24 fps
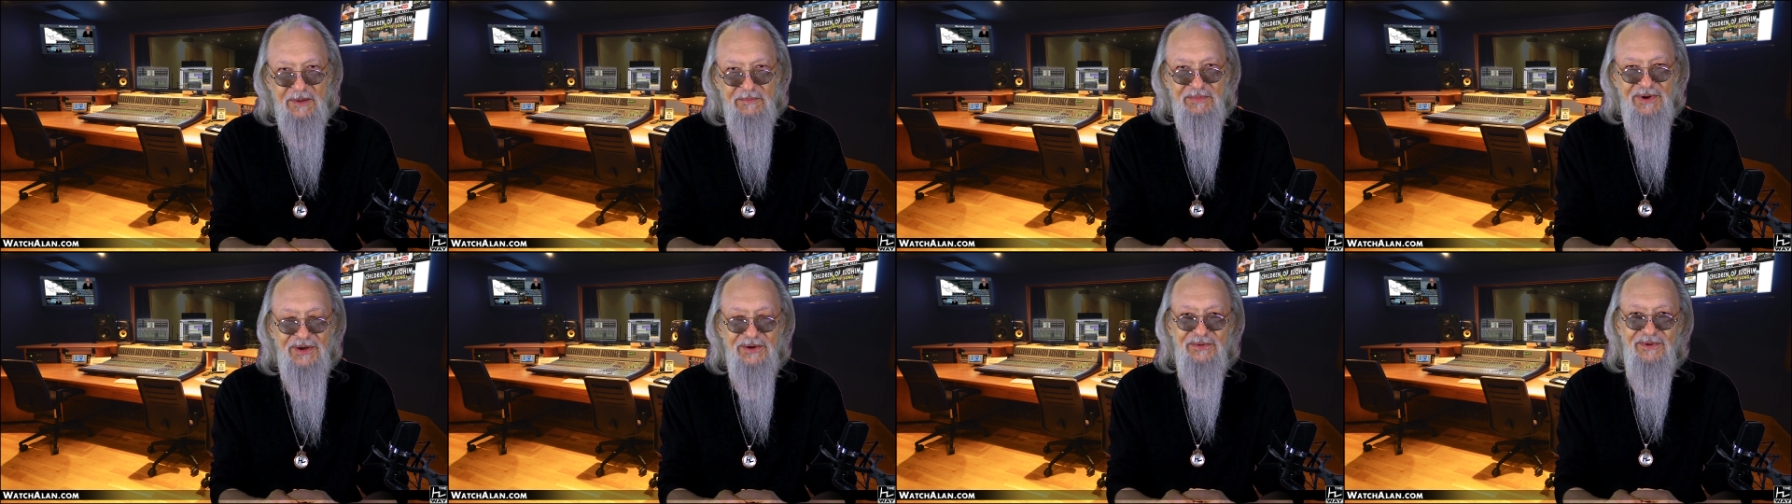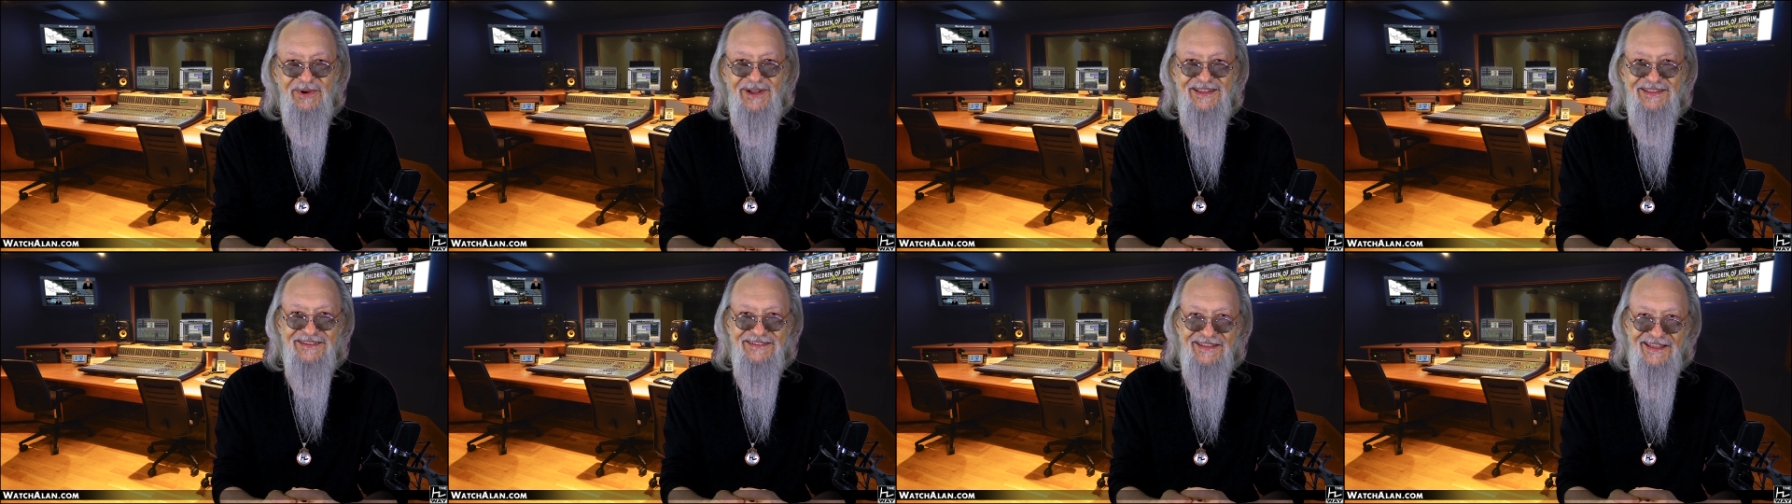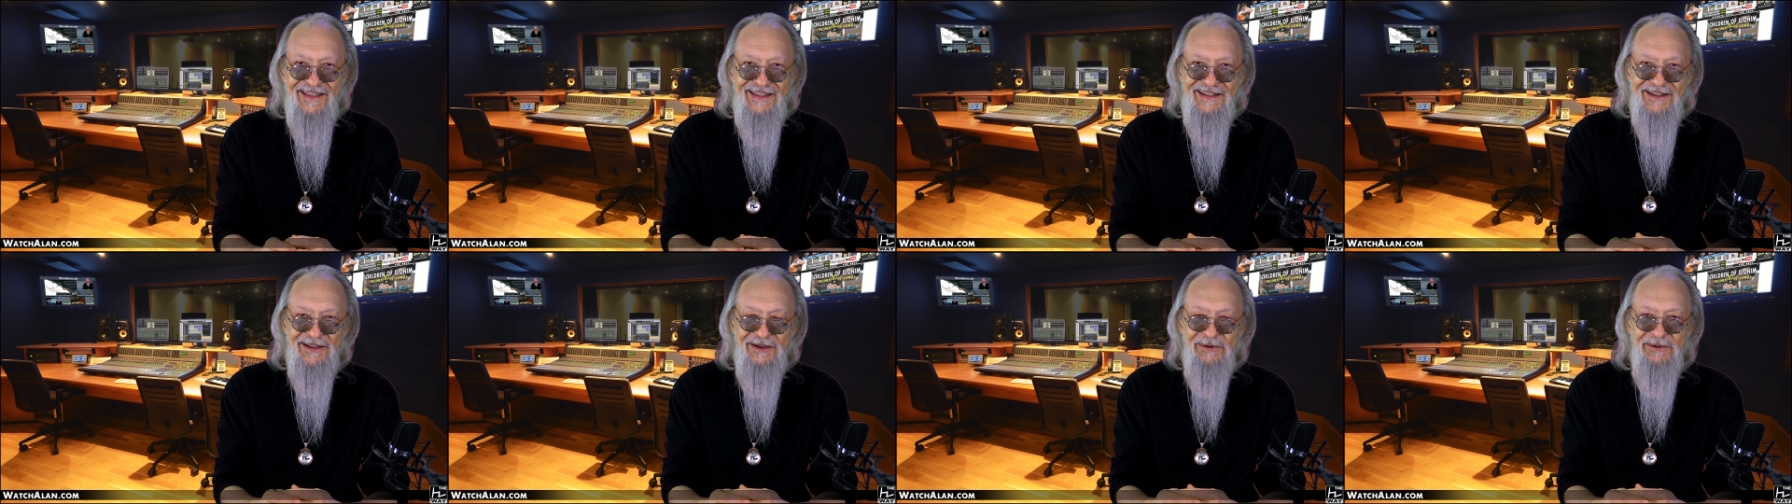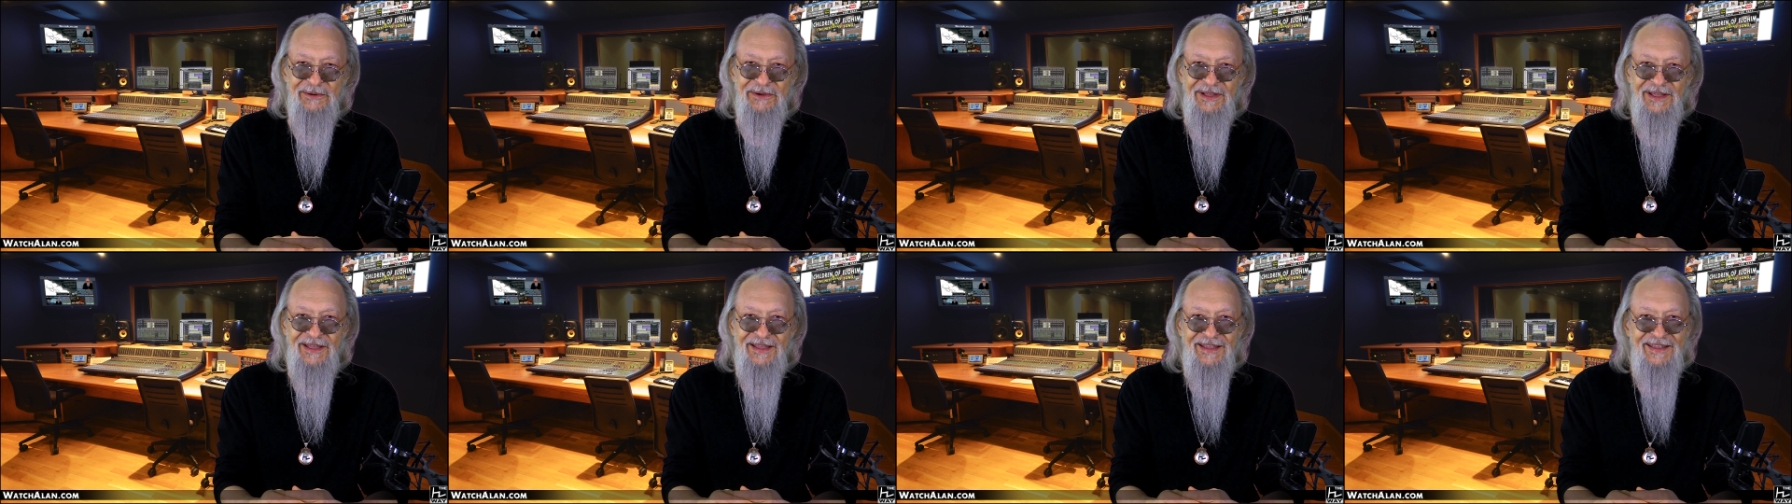But right
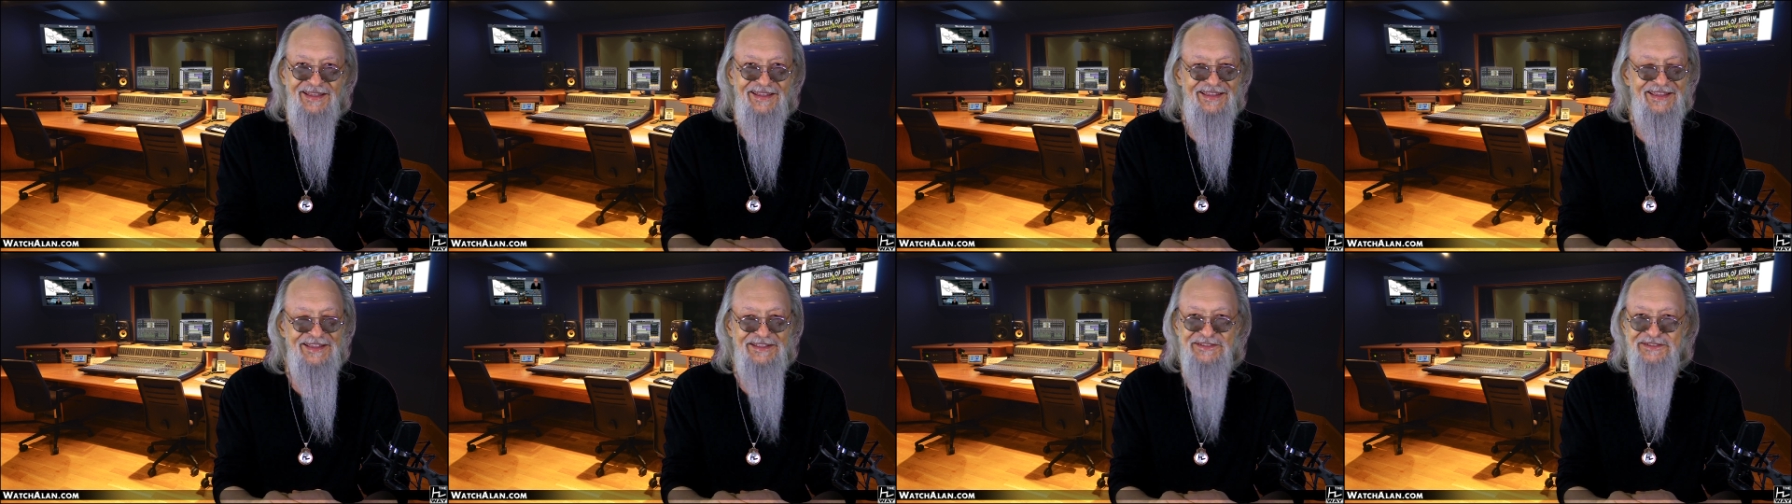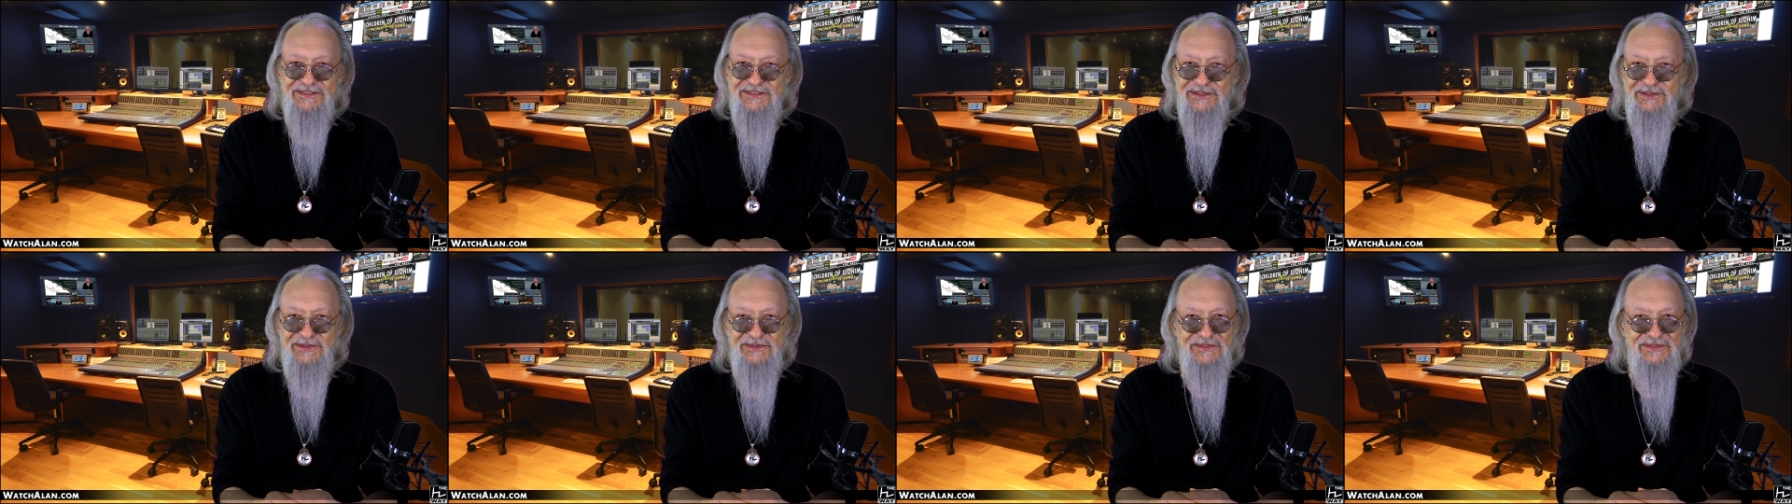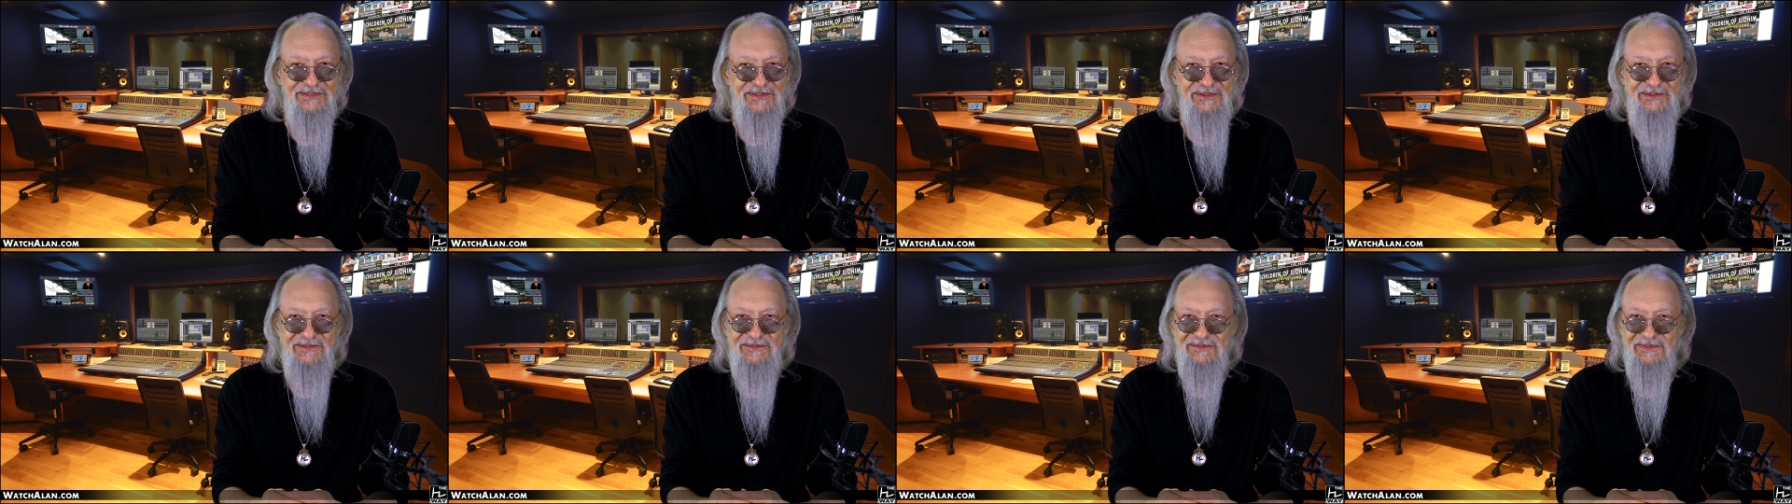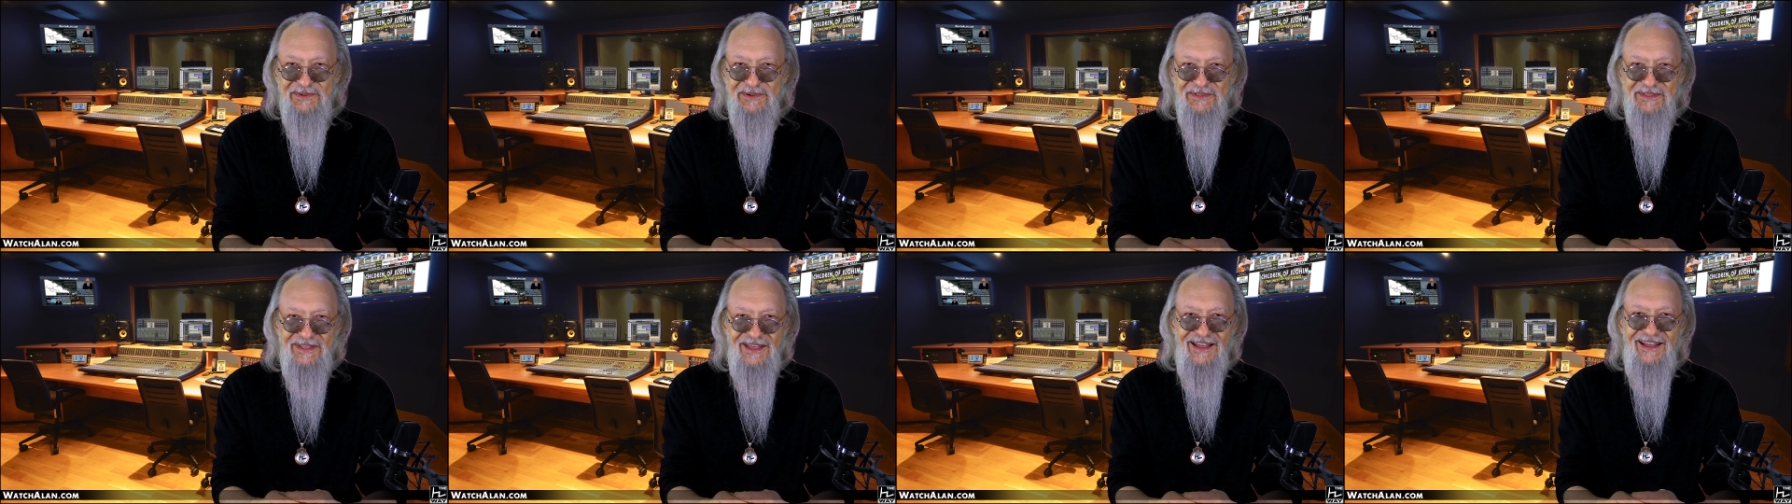now, it's too soon
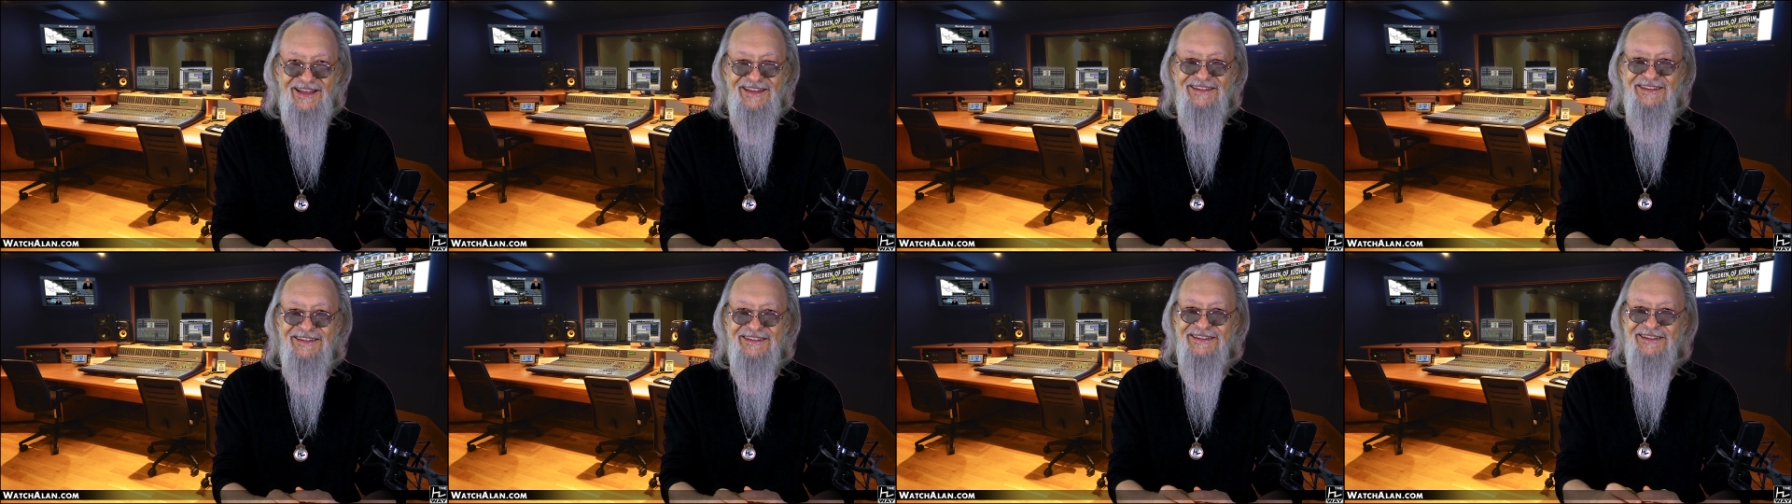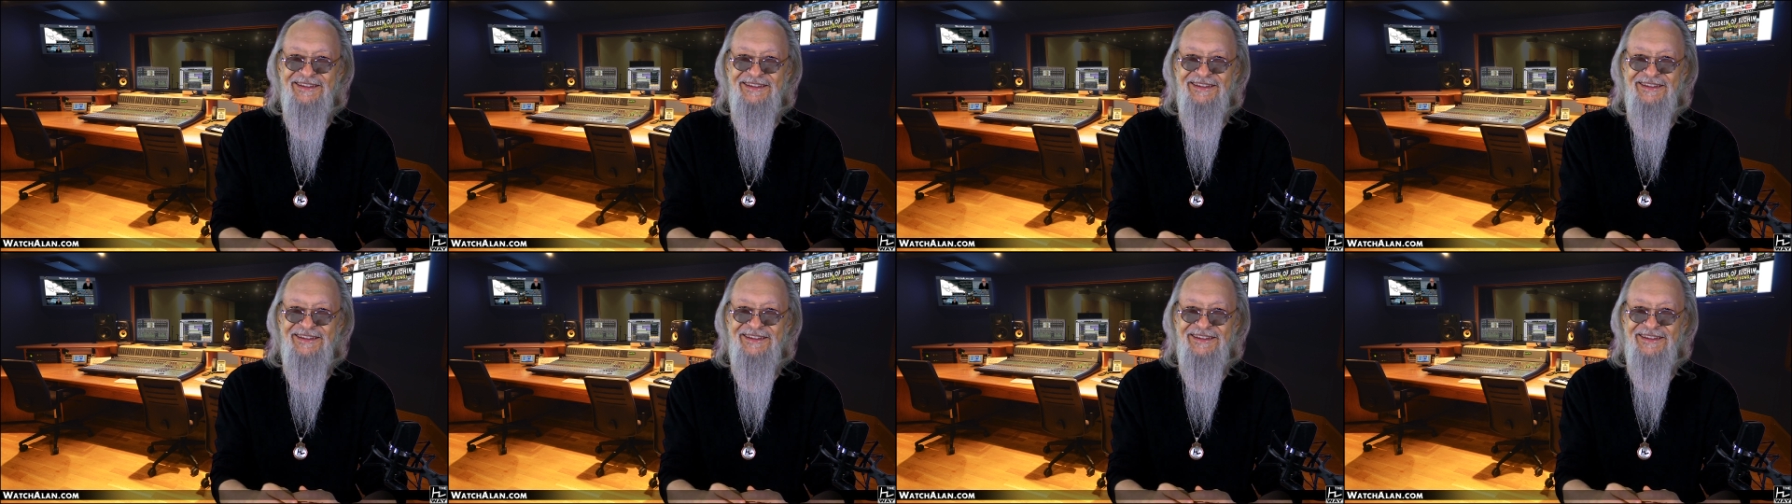for that.